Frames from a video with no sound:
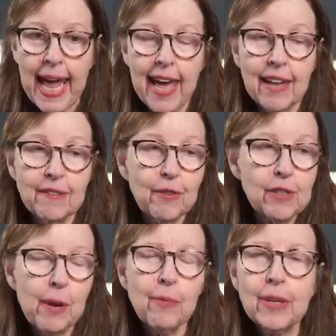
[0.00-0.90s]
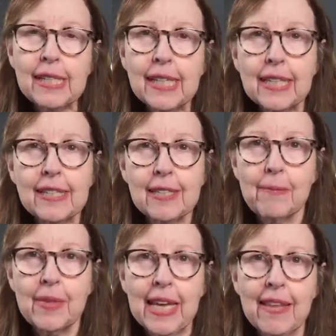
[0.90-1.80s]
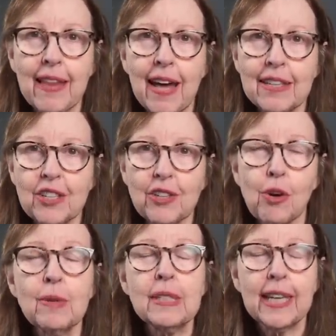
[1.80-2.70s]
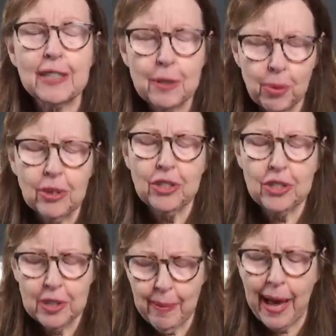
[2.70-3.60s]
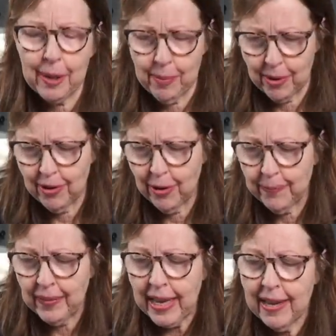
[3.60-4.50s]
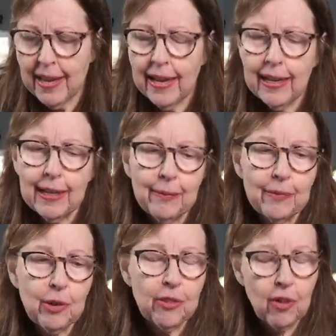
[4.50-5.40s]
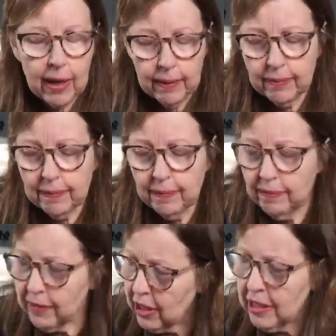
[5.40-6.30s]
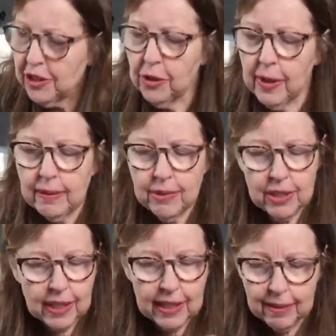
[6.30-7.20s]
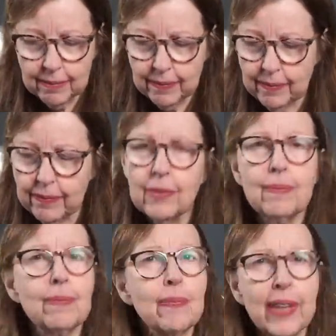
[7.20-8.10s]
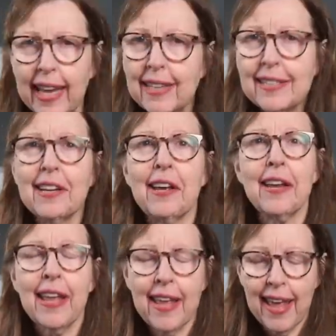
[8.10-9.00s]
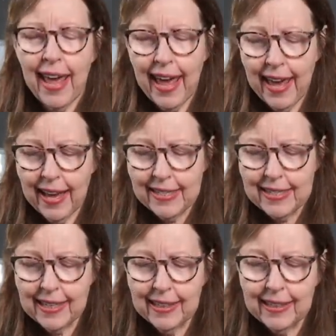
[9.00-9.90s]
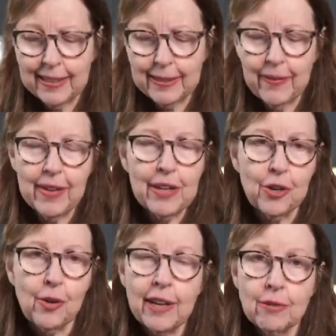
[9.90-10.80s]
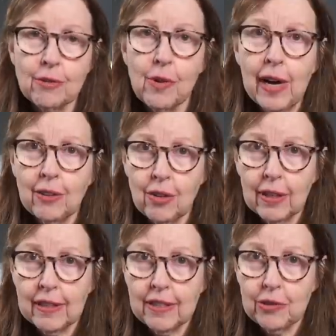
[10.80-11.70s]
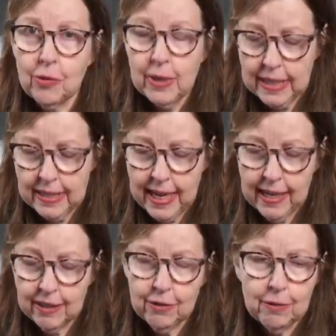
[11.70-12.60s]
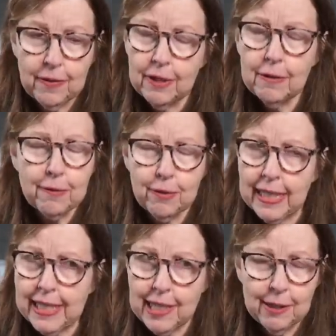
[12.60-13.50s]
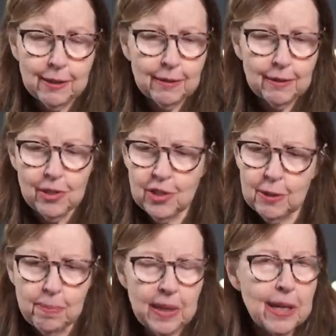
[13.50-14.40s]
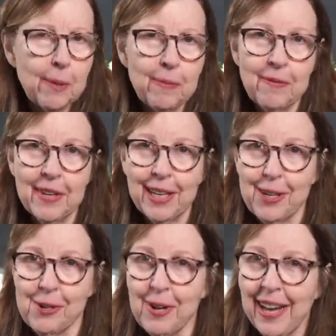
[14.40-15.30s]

And for some reason, it's something that just always gets pushed to the back burner. Um, so I thought I'm going to do it, just going to get it done. And, uh, you know, I don't know how long this is going to take. So feel free to speed up the video